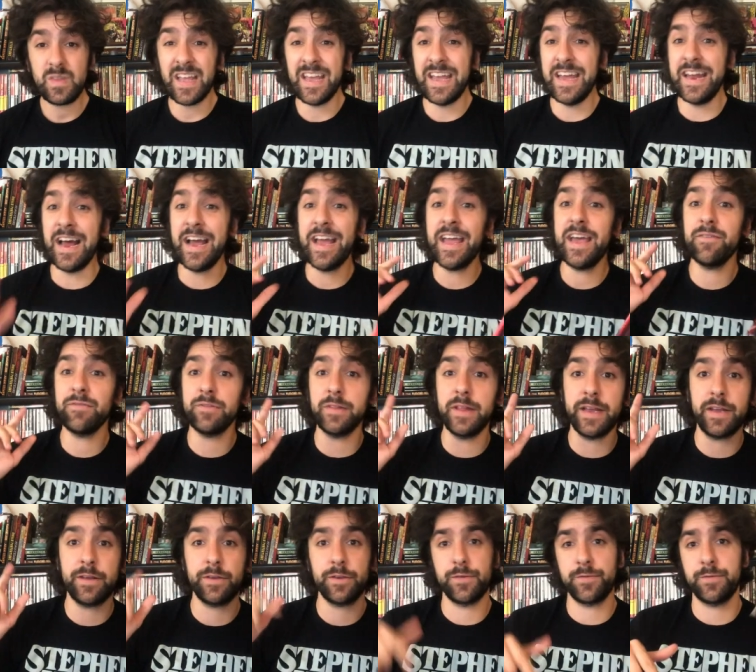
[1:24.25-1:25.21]
And I have
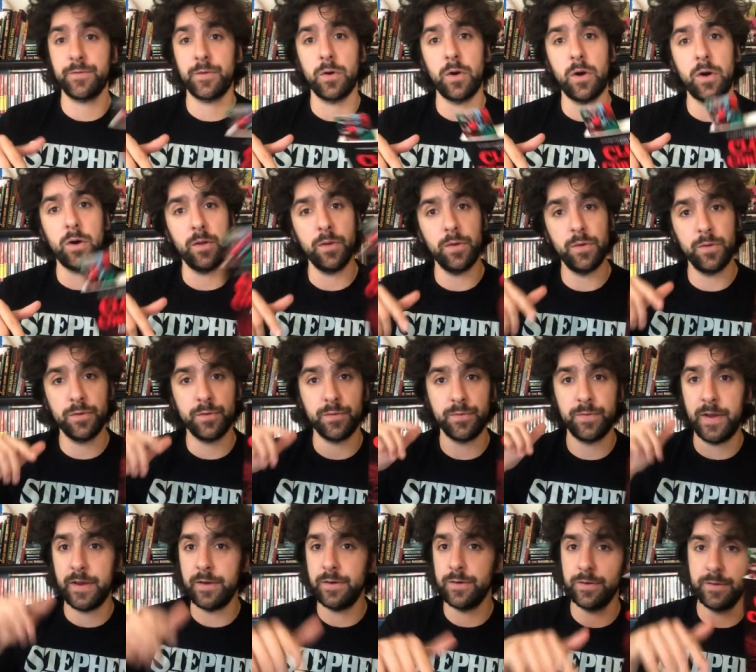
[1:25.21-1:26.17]
links for all those
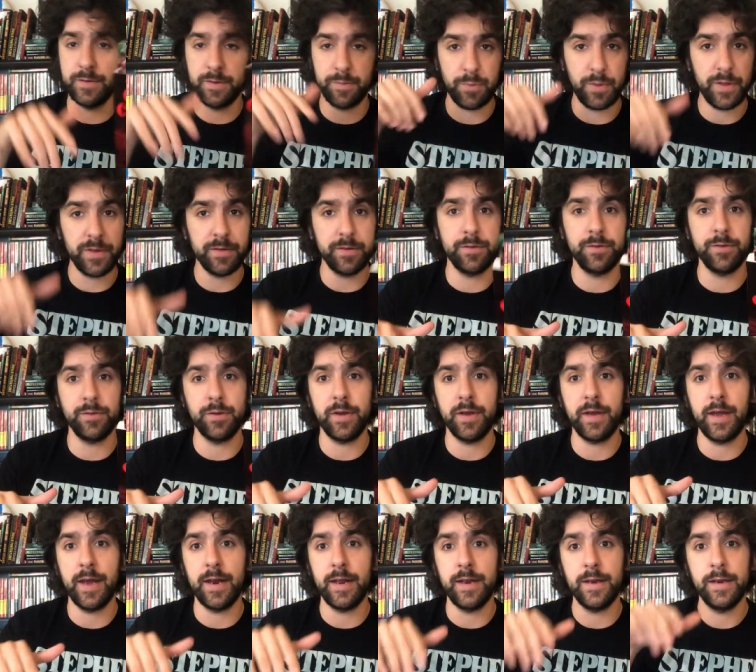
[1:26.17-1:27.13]
vendors and places you can
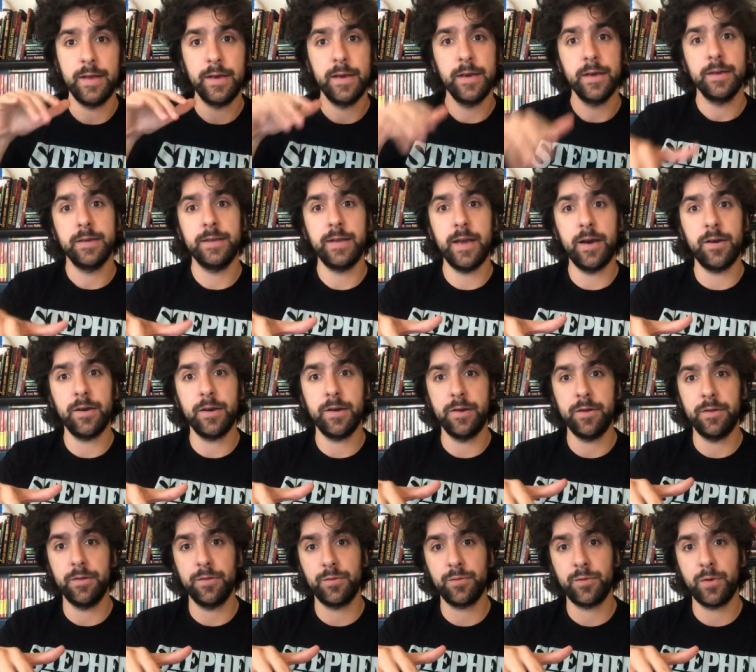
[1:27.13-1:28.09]
get it down in
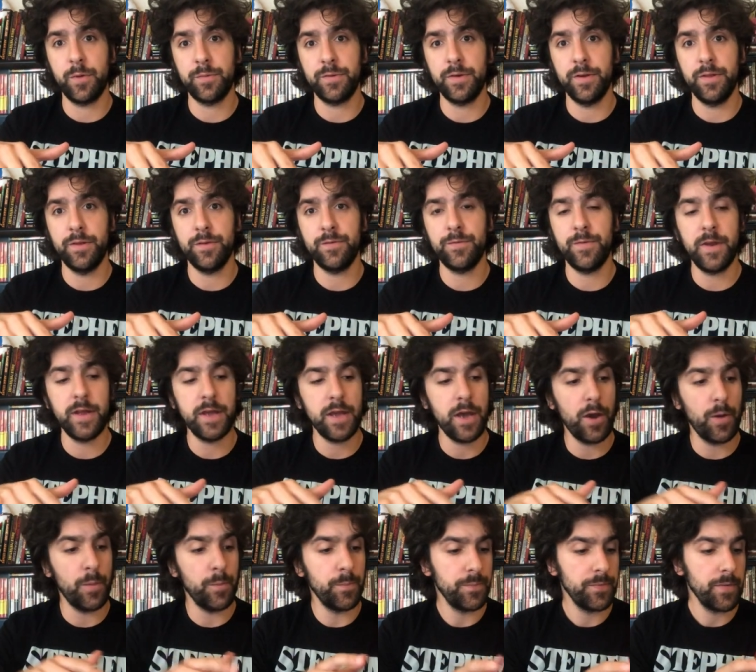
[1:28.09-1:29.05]
the description of this
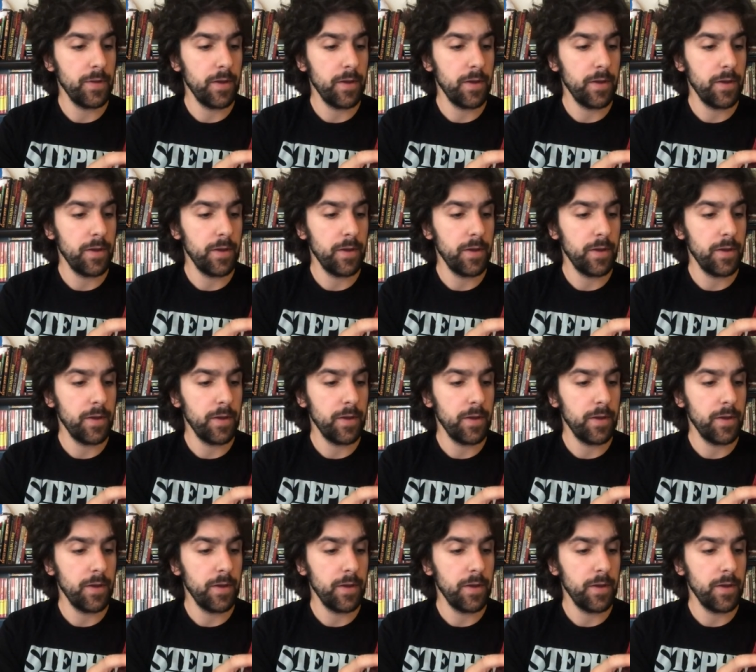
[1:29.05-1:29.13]
video.